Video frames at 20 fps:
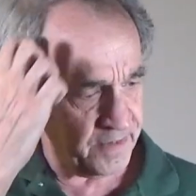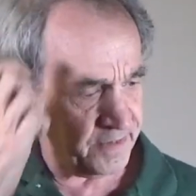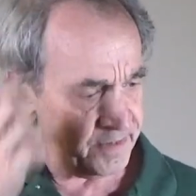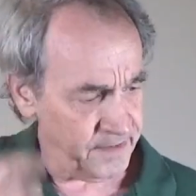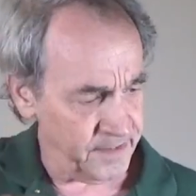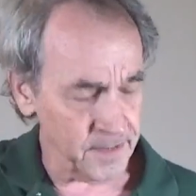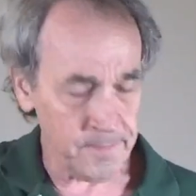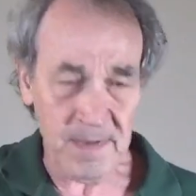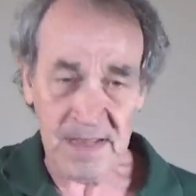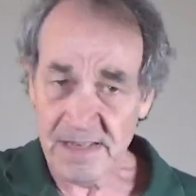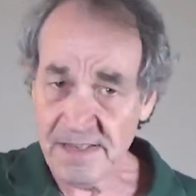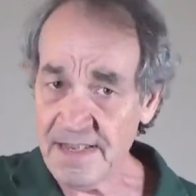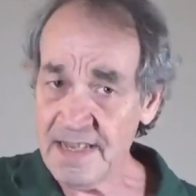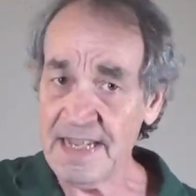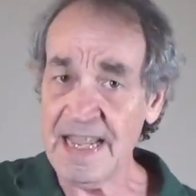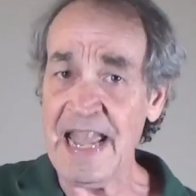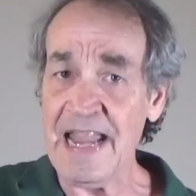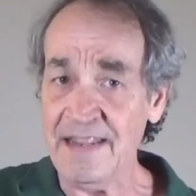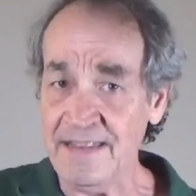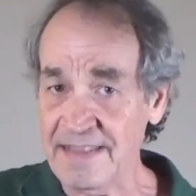
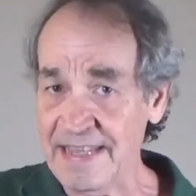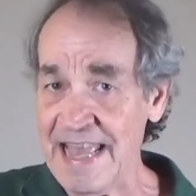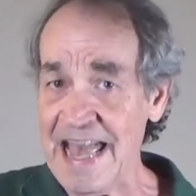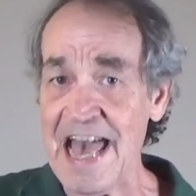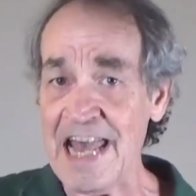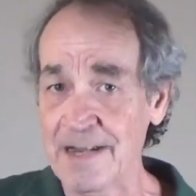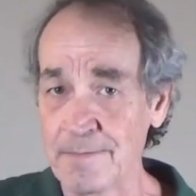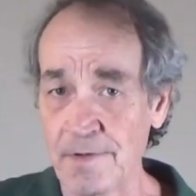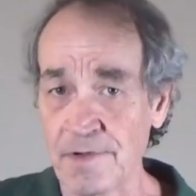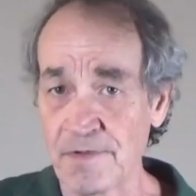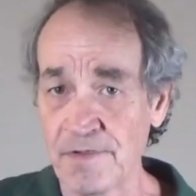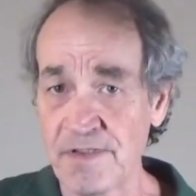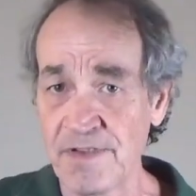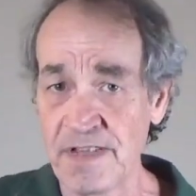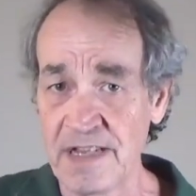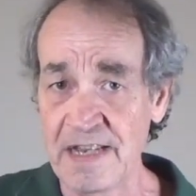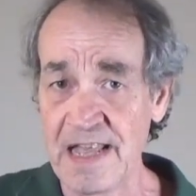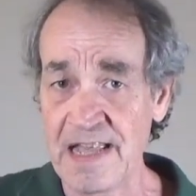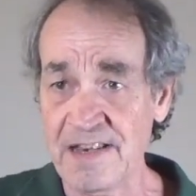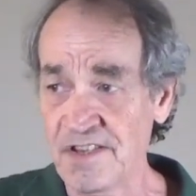domesticate the animals
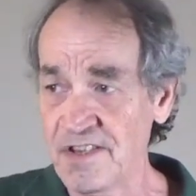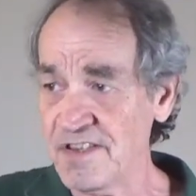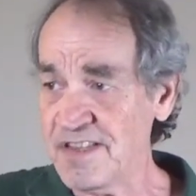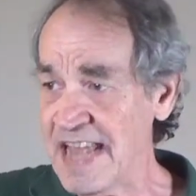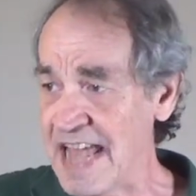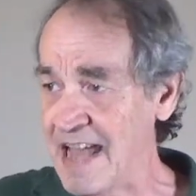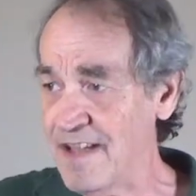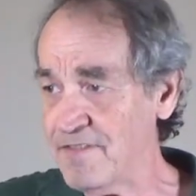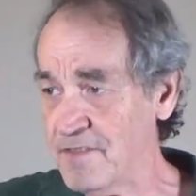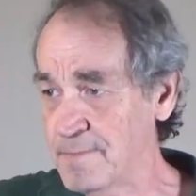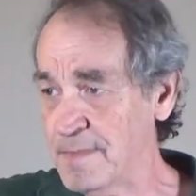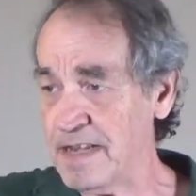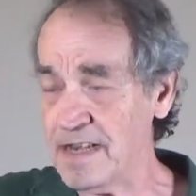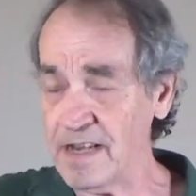and just have them in